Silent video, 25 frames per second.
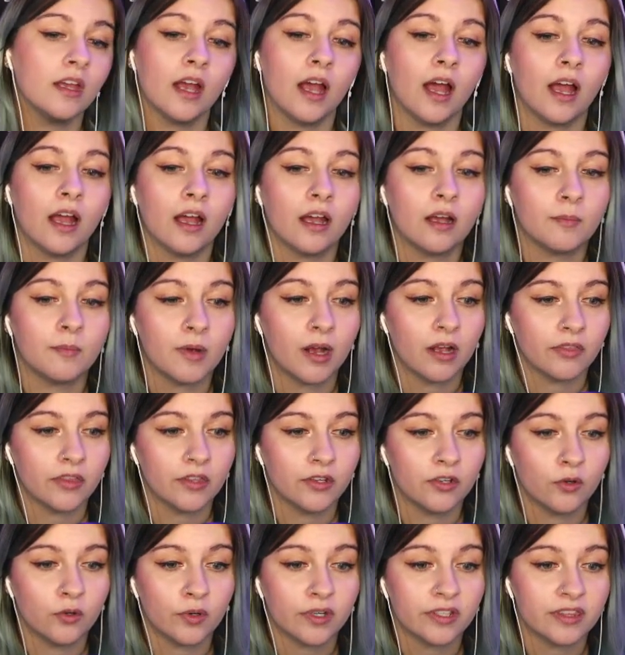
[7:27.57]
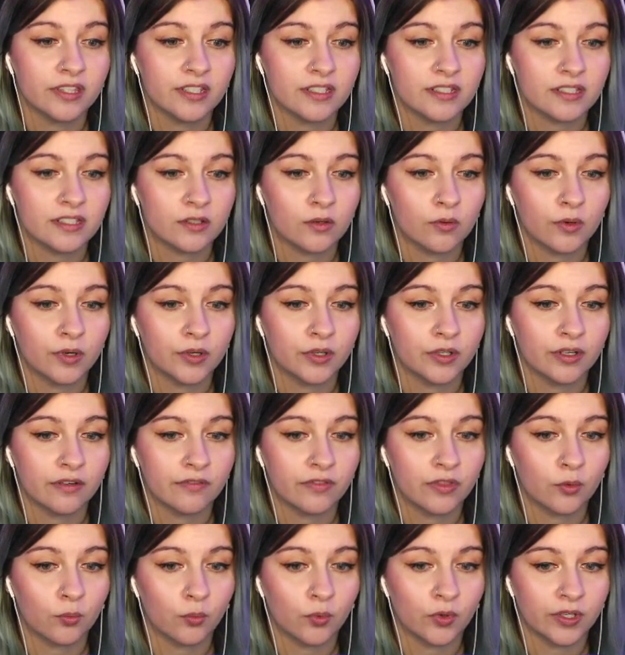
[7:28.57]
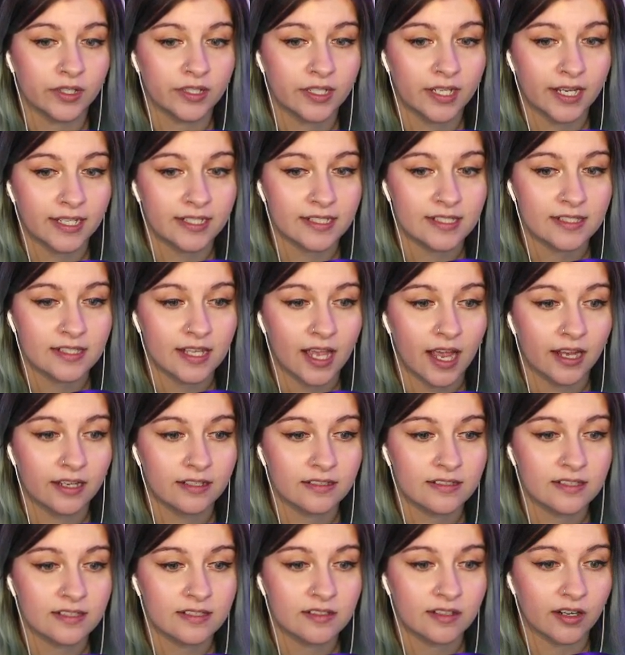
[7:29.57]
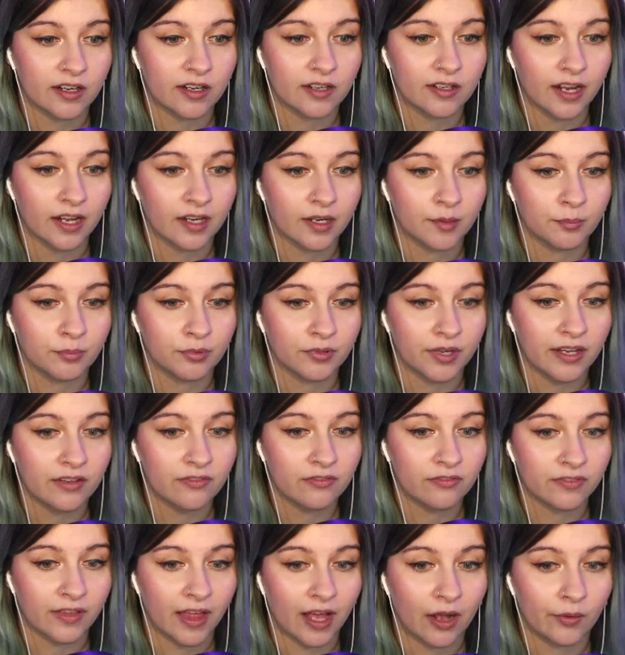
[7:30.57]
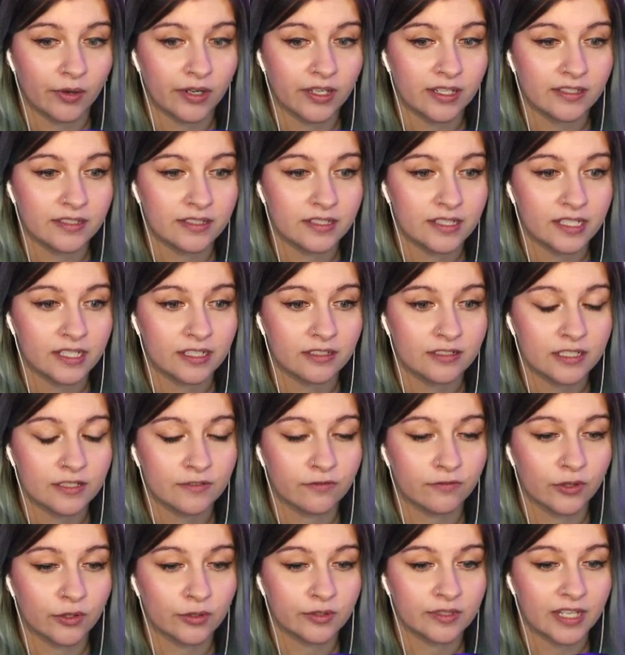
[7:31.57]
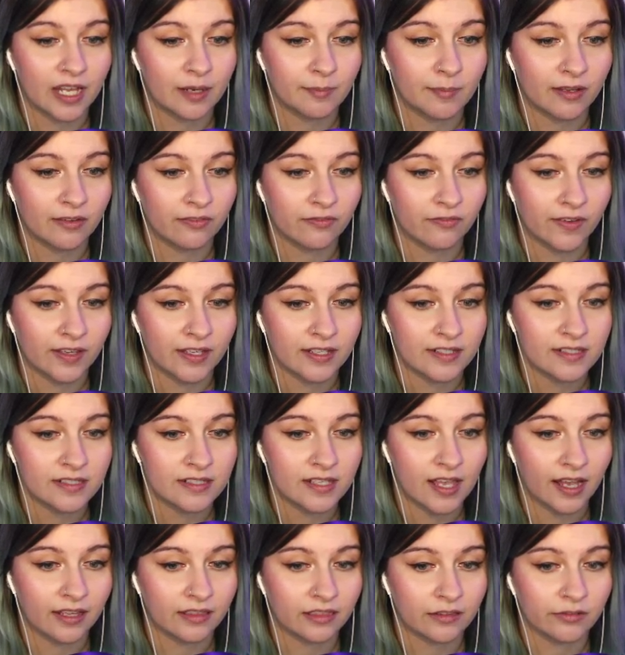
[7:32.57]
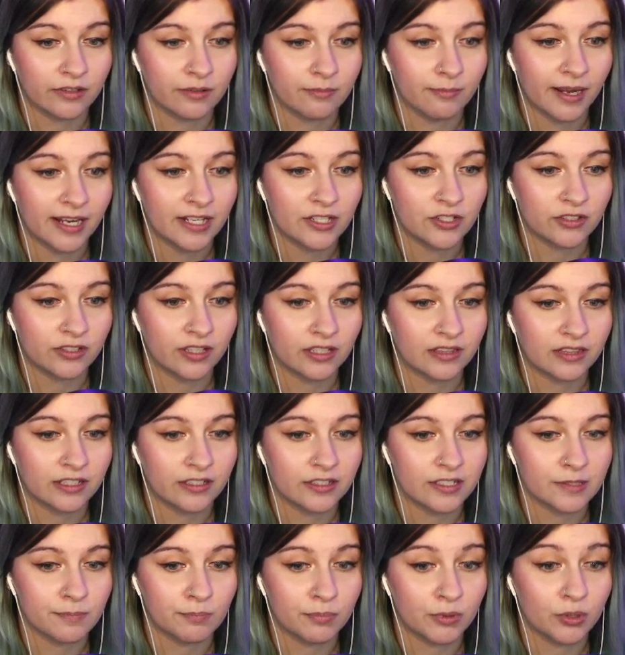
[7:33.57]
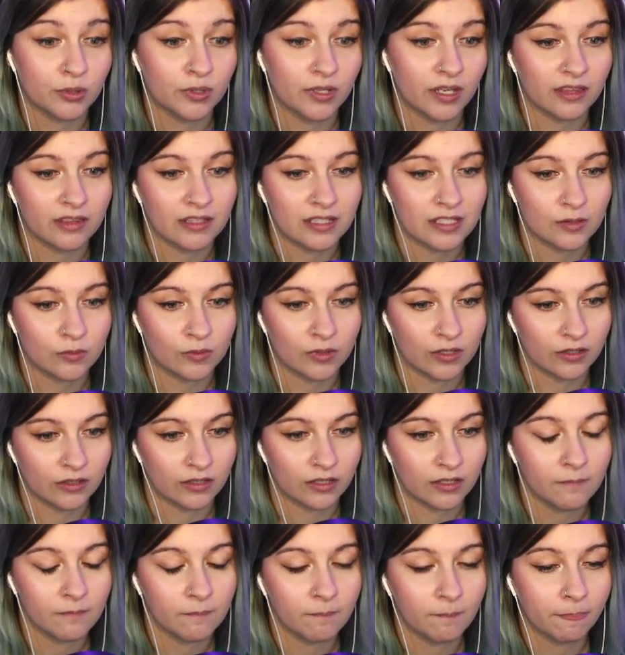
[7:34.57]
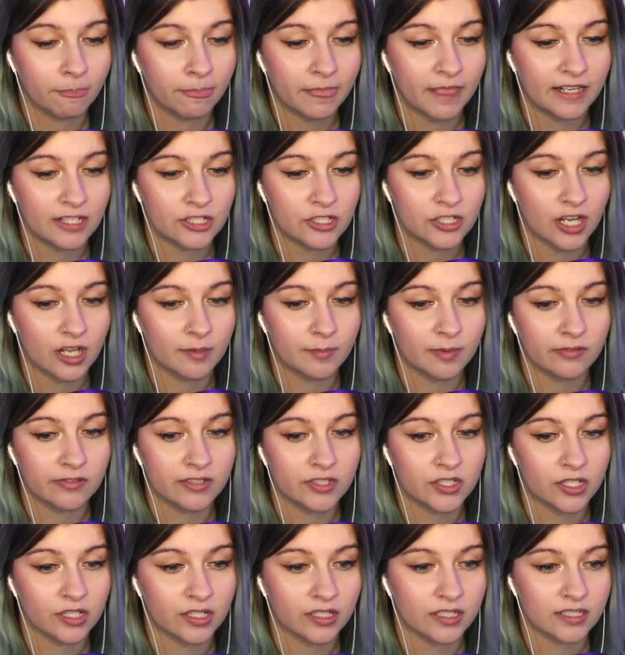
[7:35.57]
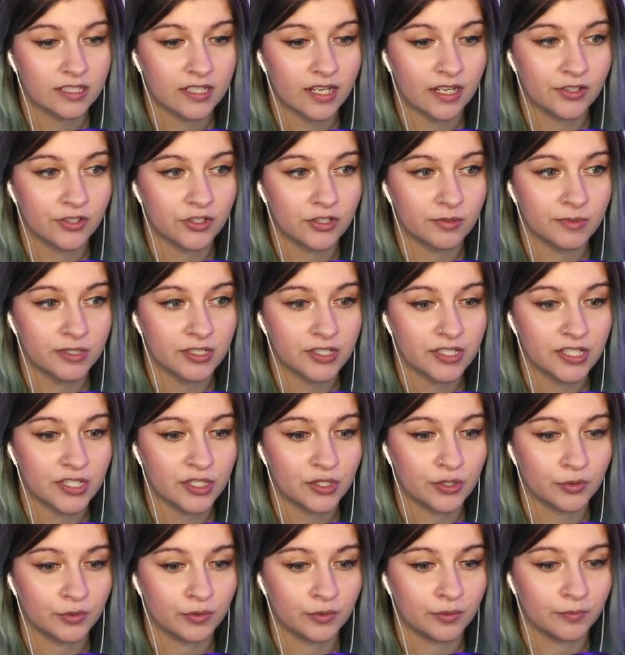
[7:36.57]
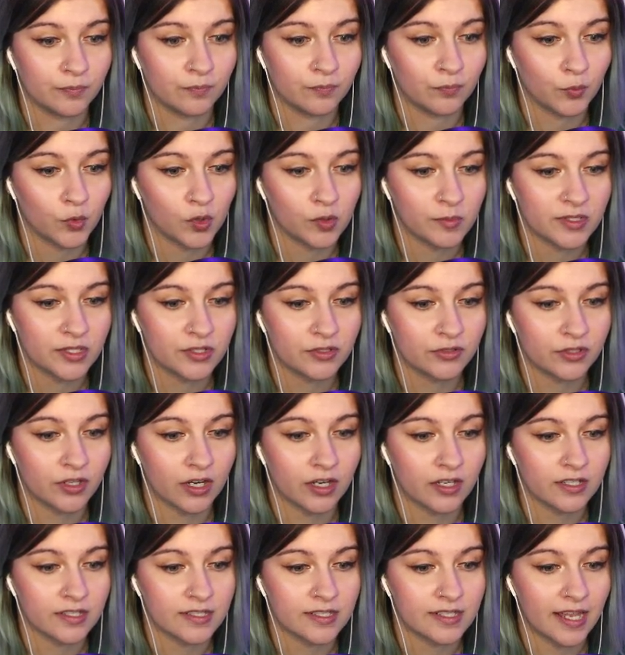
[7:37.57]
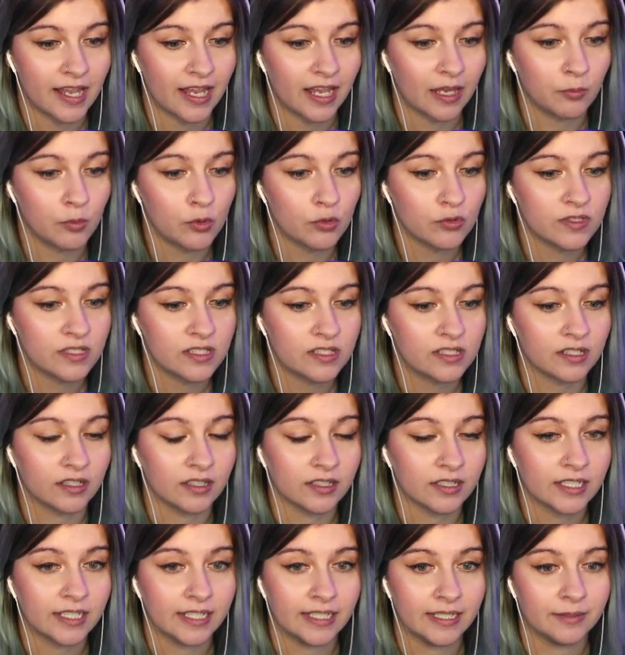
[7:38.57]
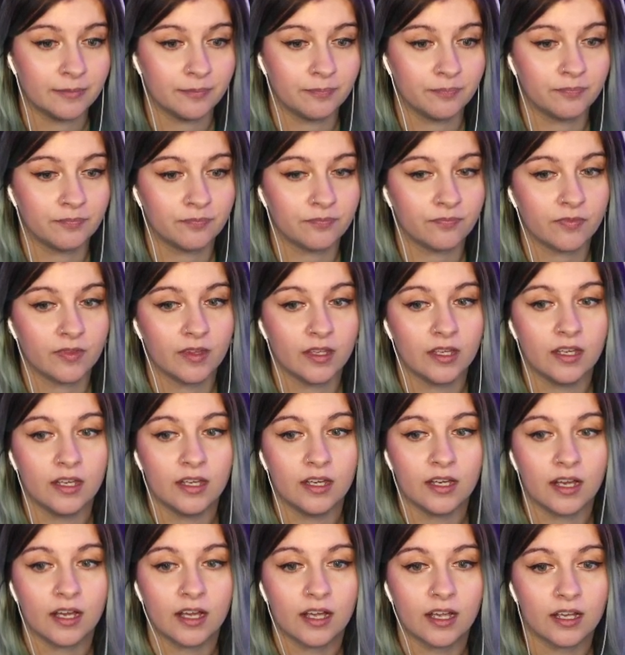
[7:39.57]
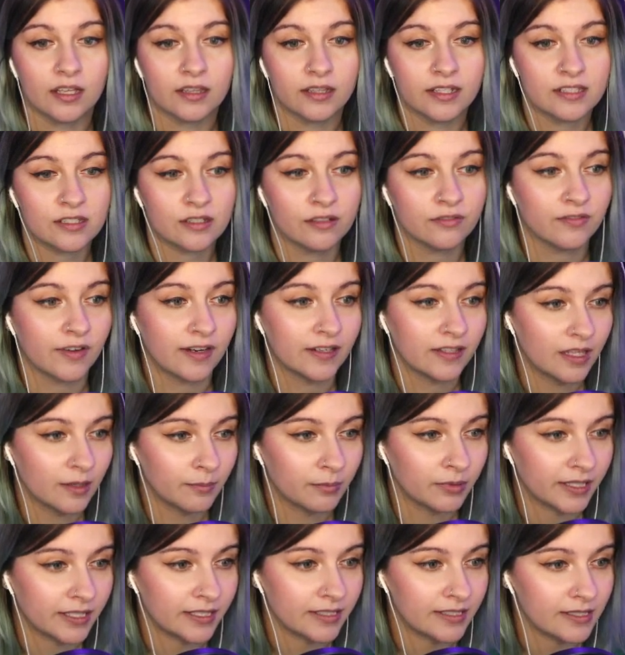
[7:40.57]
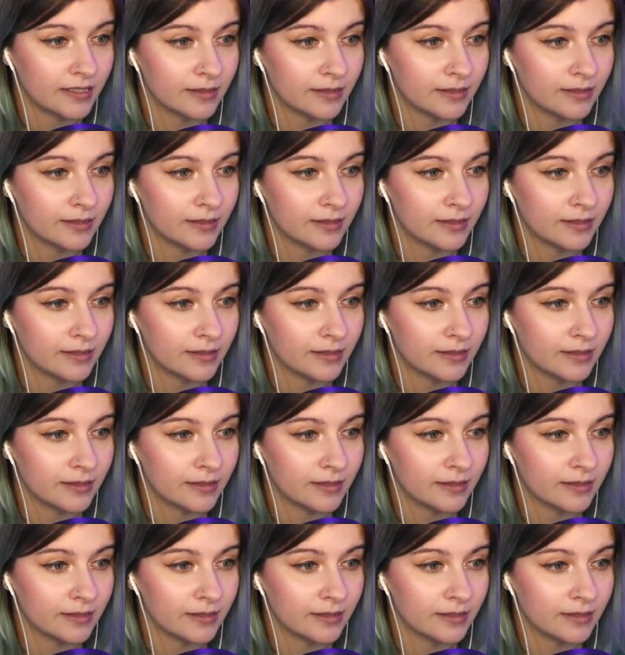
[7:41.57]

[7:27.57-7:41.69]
On the northeast corner of the wood, I sat and stared at a bright flower, and tears flowed down my face at the reminder that there is beauty in this world. I shall be returning to Undermere soon. Warmest regards, Amos Duncan. Let's go find that place.